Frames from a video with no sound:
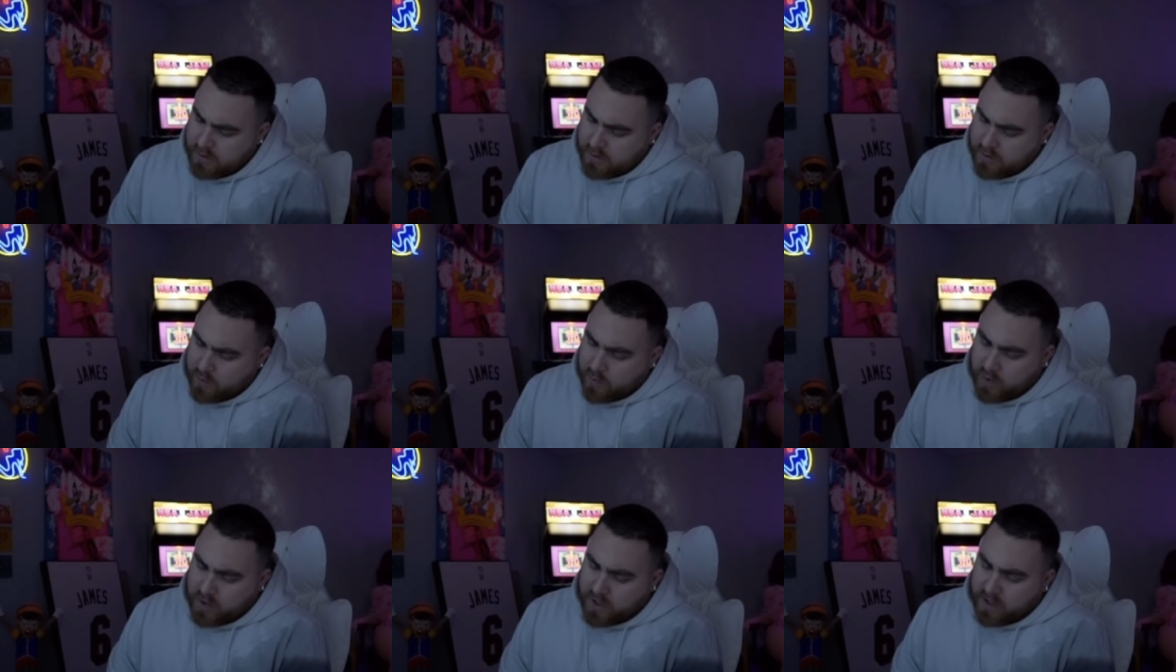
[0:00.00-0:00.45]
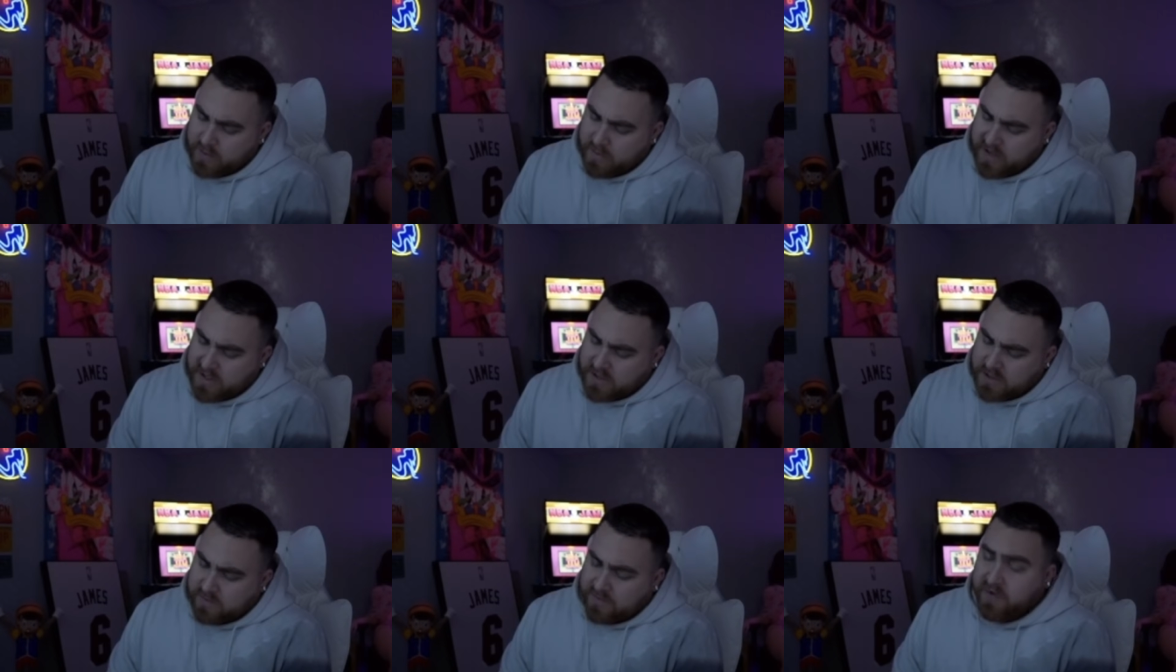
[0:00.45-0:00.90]
We're going to make
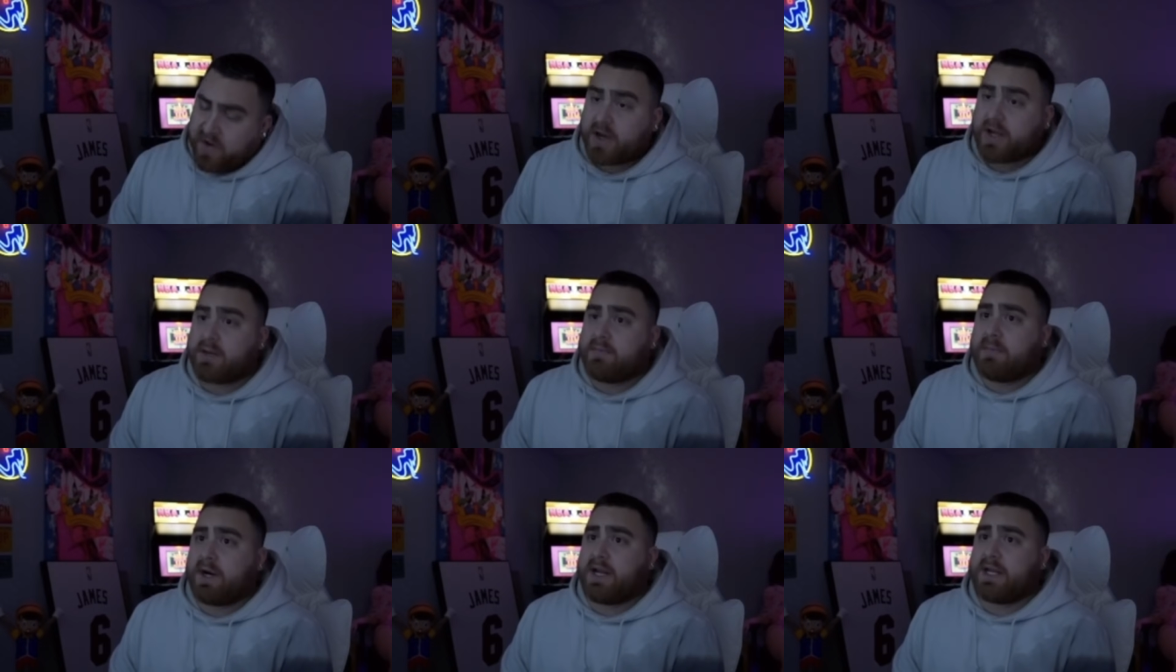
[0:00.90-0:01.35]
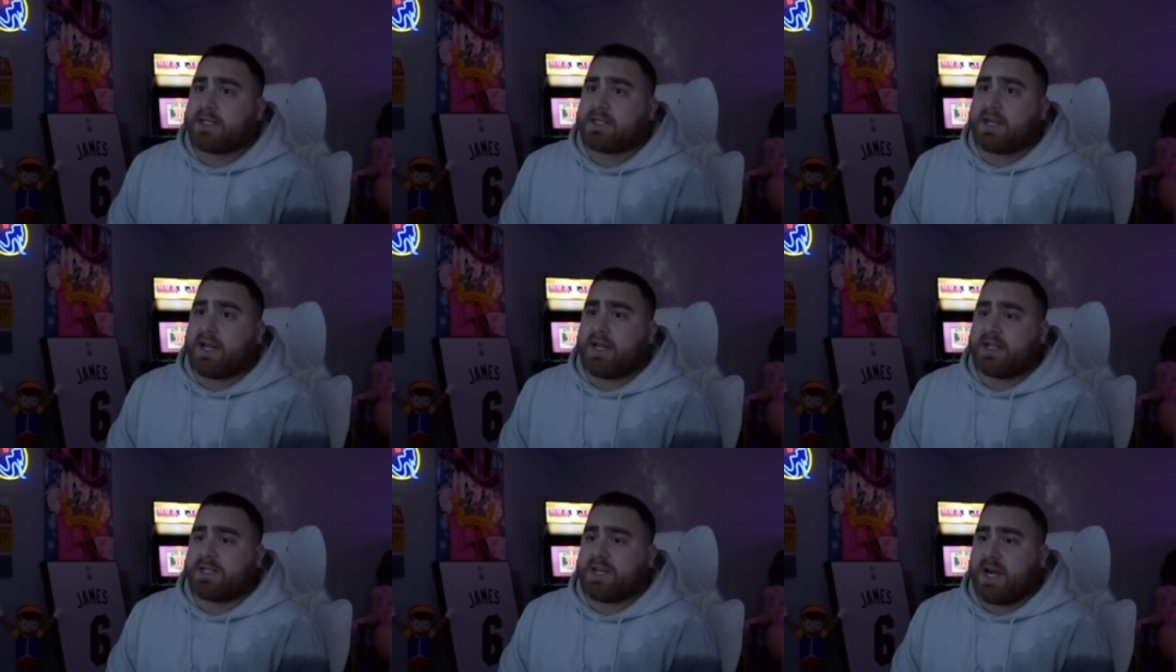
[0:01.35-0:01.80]
some fucking money
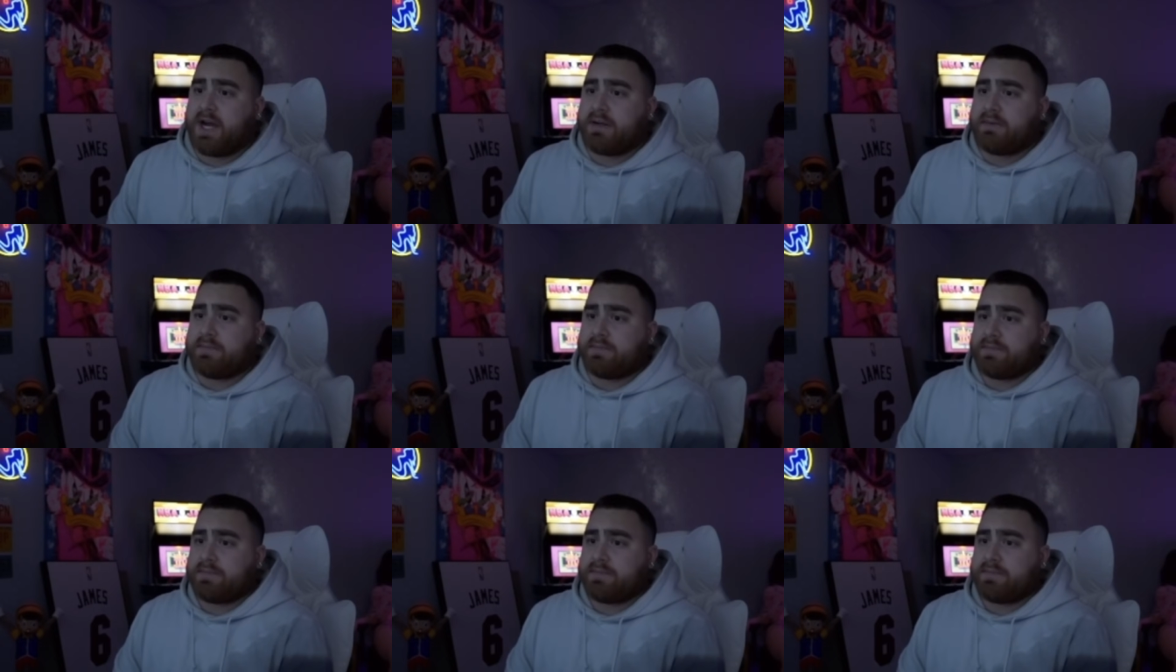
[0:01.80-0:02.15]
today, chat.